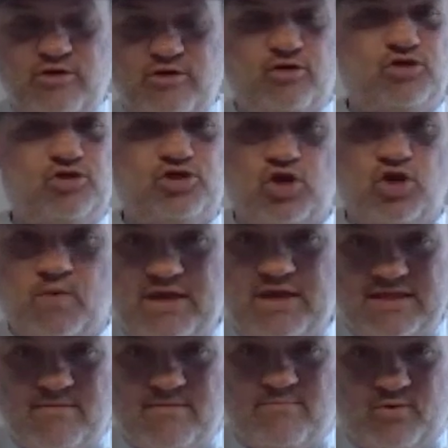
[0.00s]
you're showing
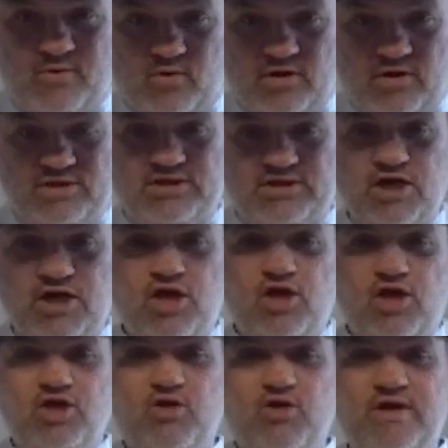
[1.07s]
them boards,
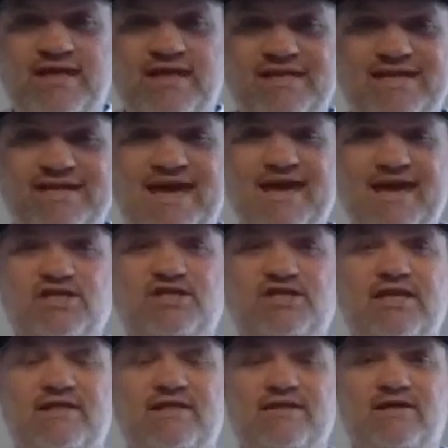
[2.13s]
you're
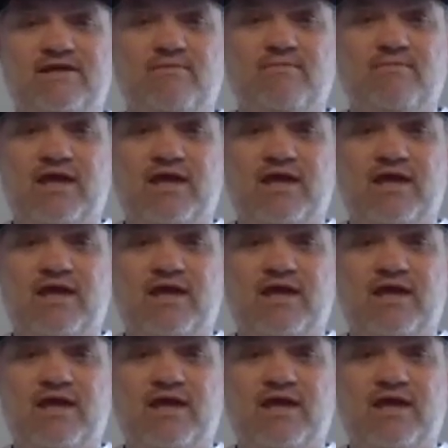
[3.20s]
engaging them